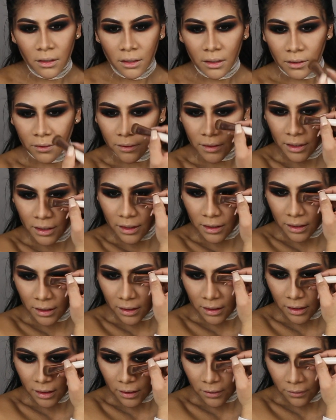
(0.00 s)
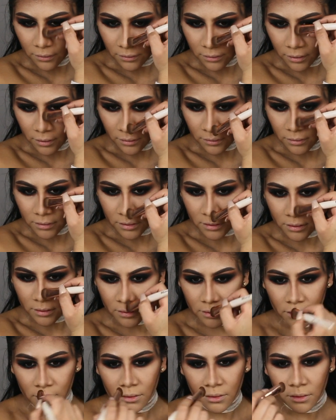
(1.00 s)
creating a narrow nose.
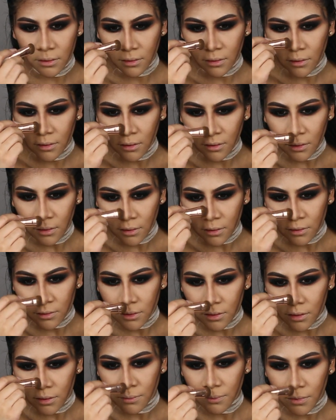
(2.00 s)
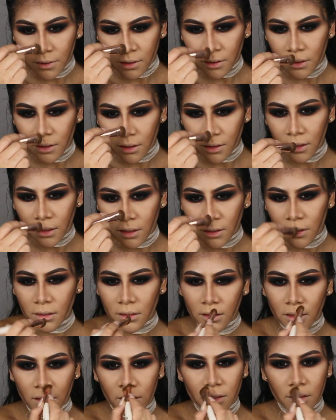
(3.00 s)
Just bringing it lightly
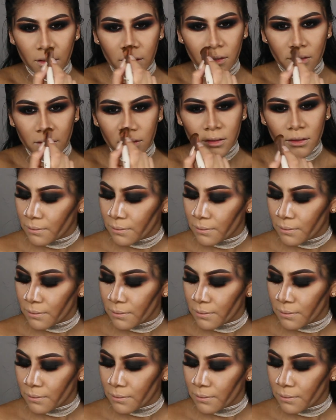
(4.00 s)
like this.